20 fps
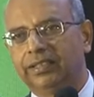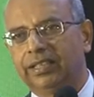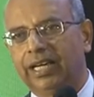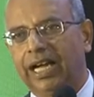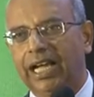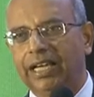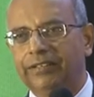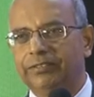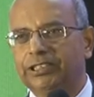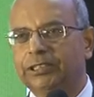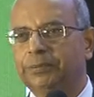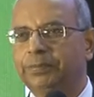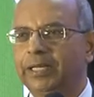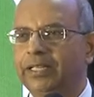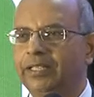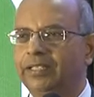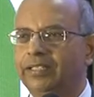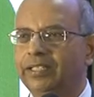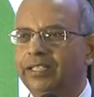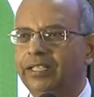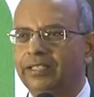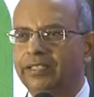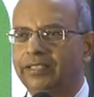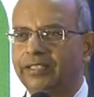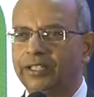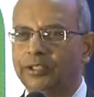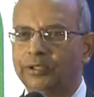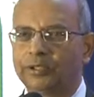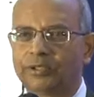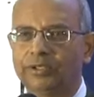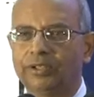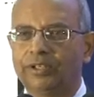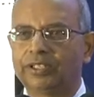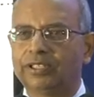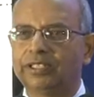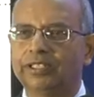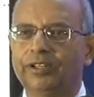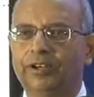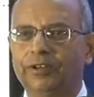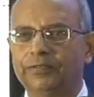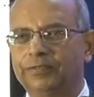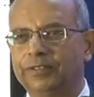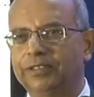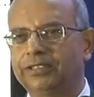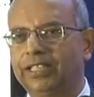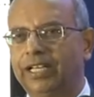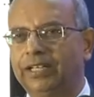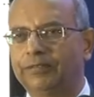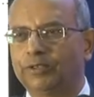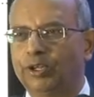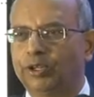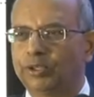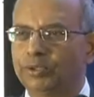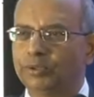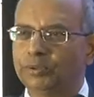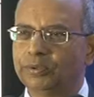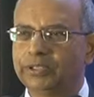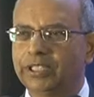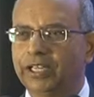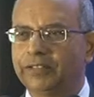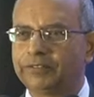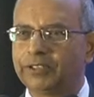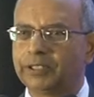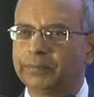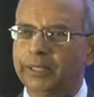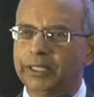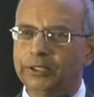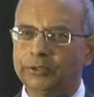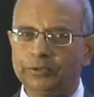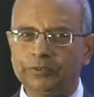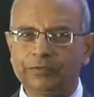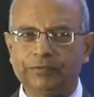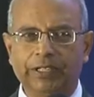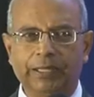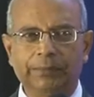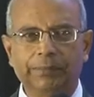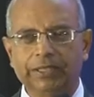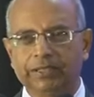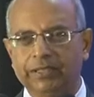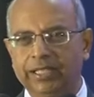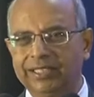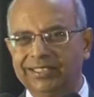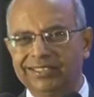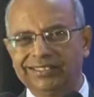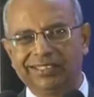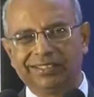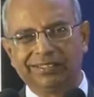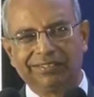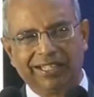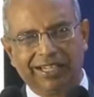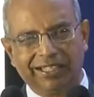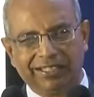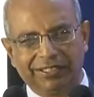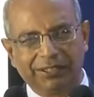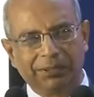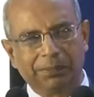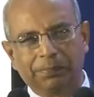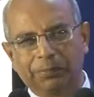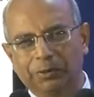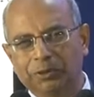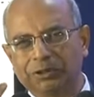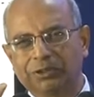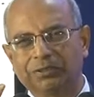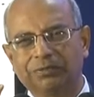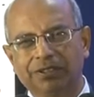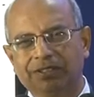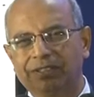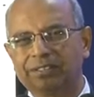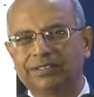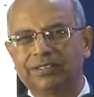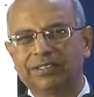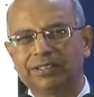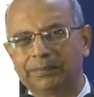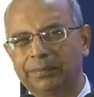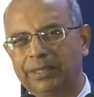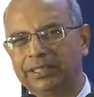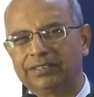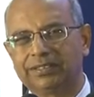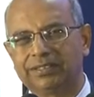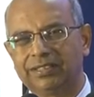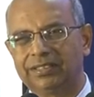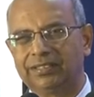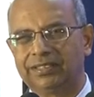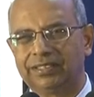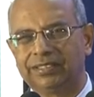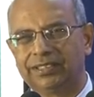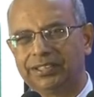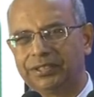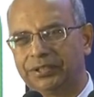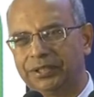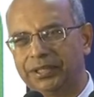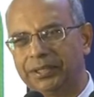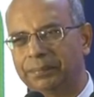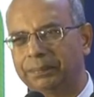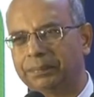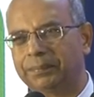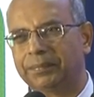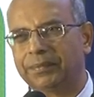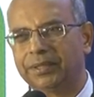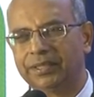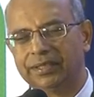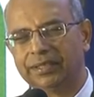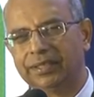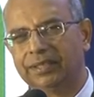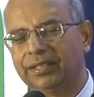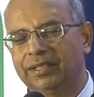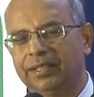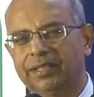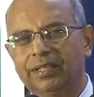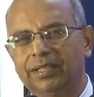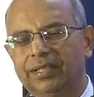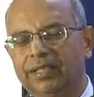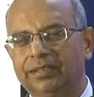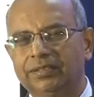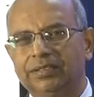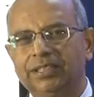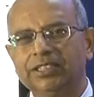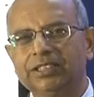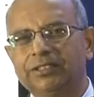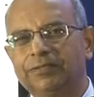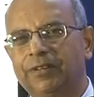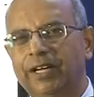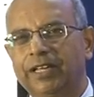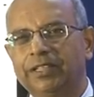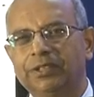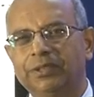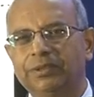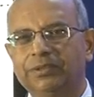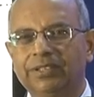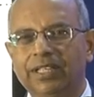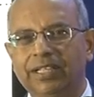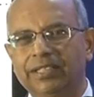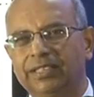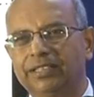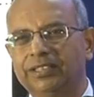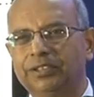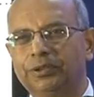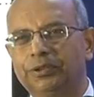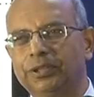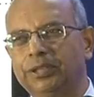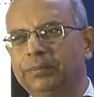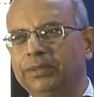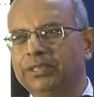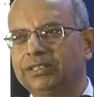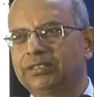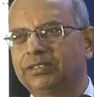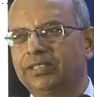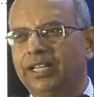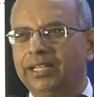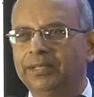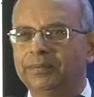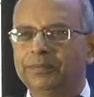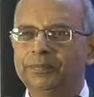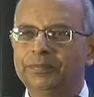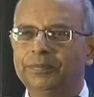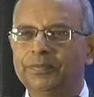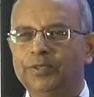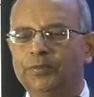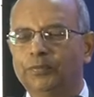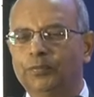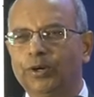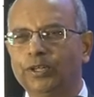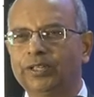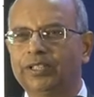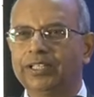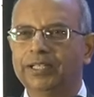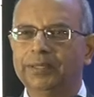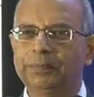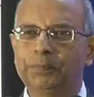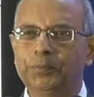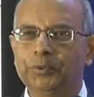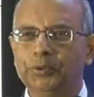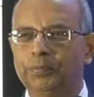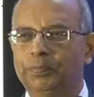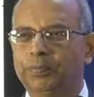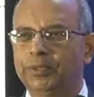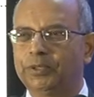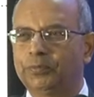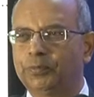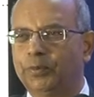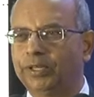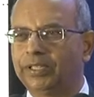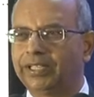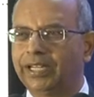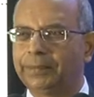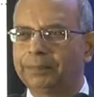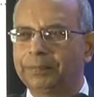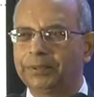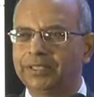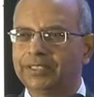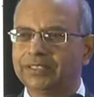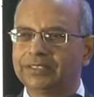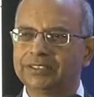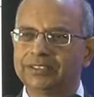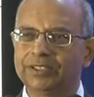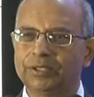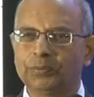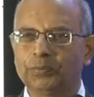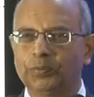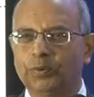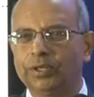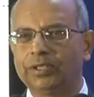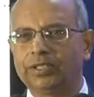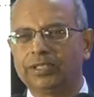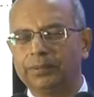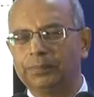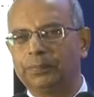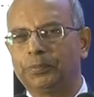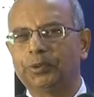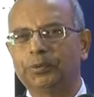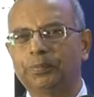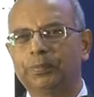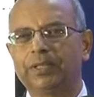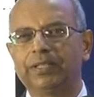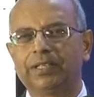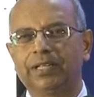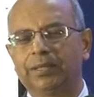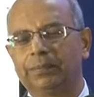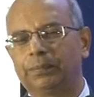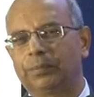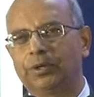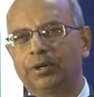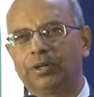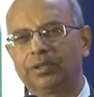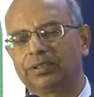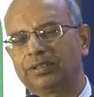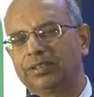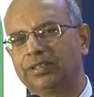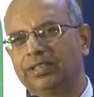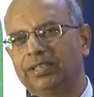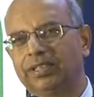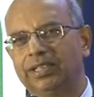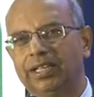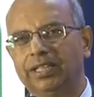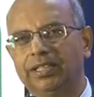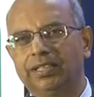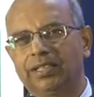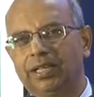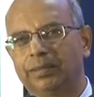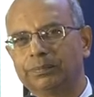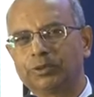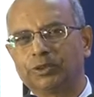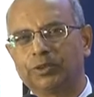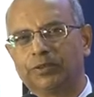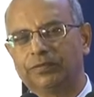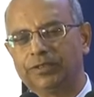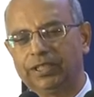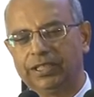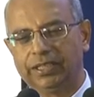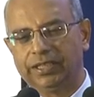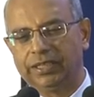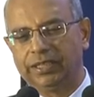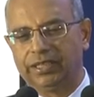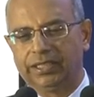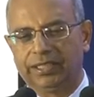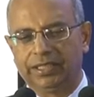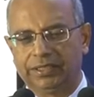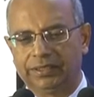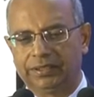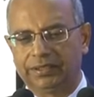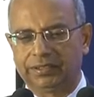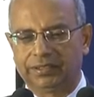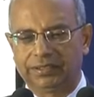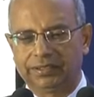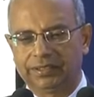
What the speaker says: I have spent till 10 o'clock in office, I have not looked after my own family. That is the reality of most of the district magistrate and their team. Just find out that in 3 months' time, what improvement, what happiness, or what improvement I have brought in terms of the indicator.